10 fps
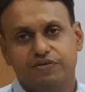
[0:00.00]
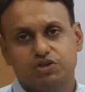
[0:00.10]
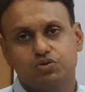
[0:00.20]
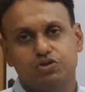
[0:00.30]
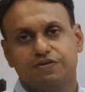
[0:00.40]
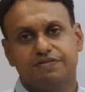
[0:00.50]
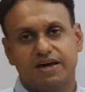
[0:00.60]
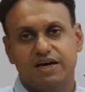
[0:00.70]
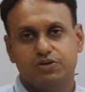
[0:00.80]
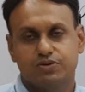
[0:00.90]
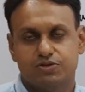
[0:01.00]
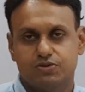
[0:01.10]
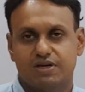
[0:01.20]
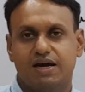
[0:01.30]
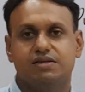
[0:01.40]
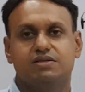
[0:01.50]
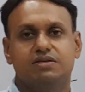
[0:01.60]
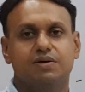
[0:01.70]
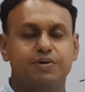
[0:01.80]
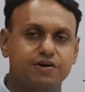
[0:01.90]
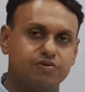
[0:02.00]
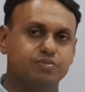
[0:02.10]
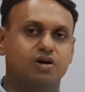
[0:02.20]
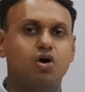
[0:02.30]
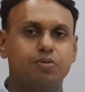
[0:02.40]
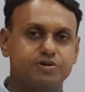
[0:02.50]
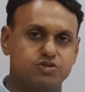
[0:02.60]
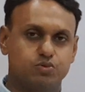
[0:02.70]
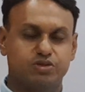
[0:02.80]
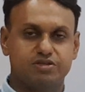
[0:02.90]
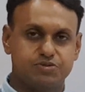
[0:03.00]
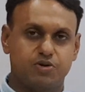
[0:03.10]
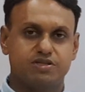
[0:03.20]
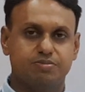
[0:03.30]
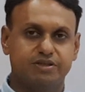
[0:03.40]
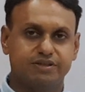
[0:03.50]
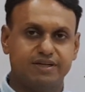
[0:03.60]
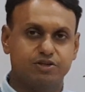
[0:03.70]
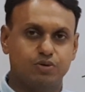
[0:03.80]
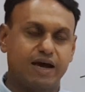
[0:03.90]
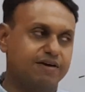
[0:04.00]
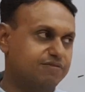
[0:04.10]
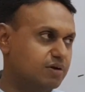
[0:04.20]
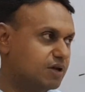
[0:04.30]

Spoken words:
a duty of care to the society, apart from the corporate social responsibility that you have.